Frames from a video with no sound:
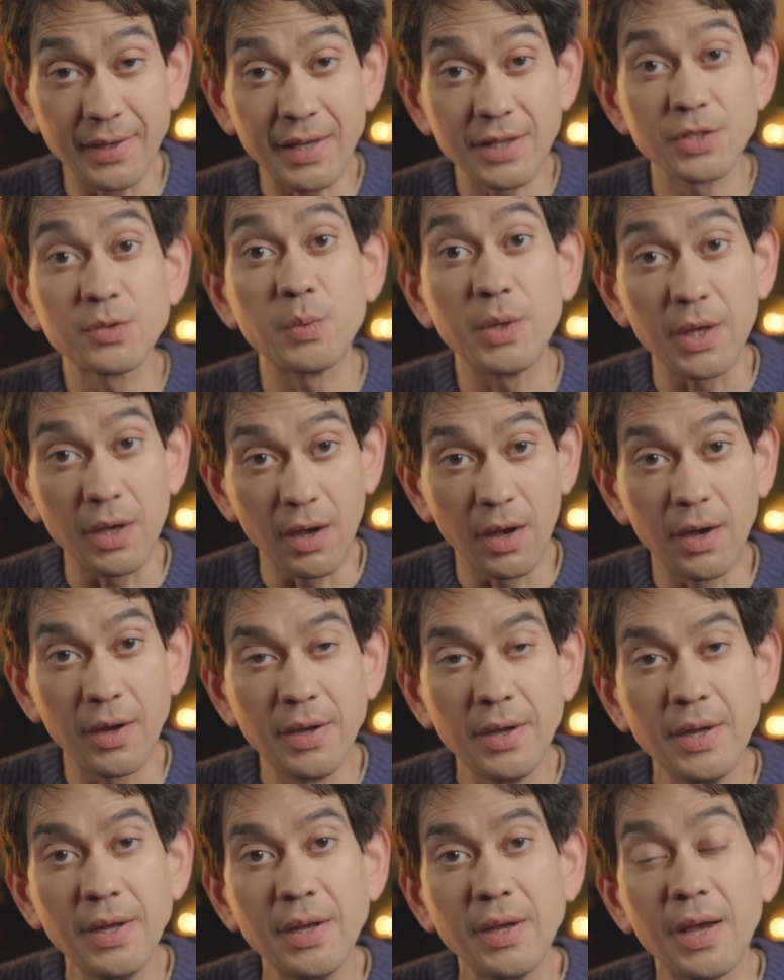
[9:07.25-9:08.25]
as we are,
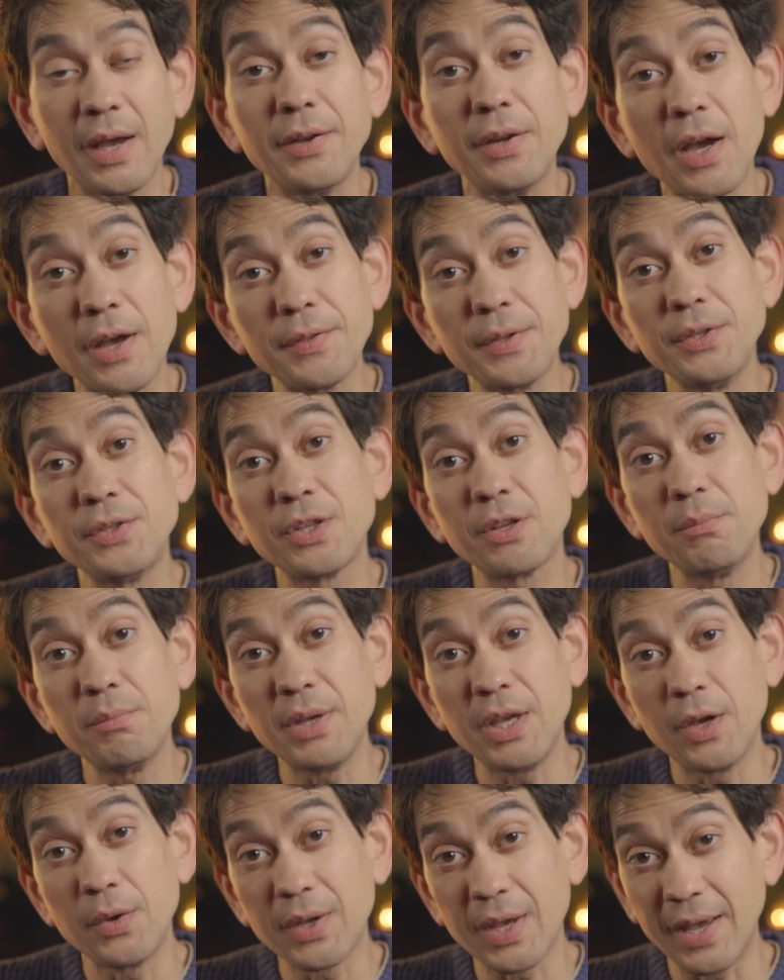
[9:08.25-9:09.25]
and others can
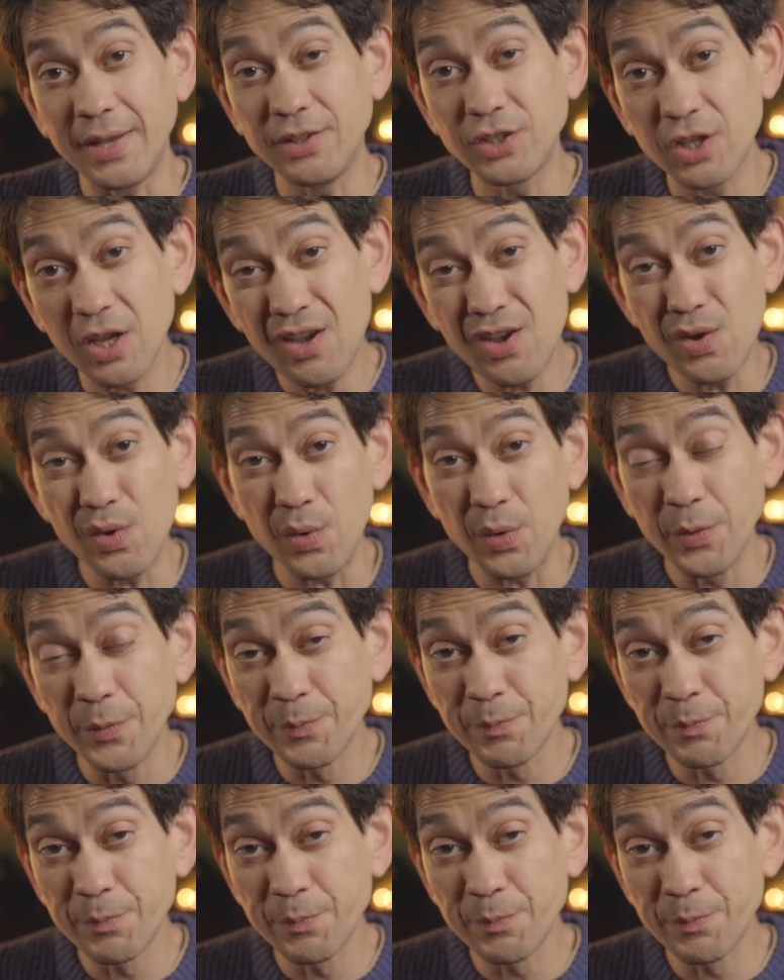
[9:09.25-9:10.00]
be okay too.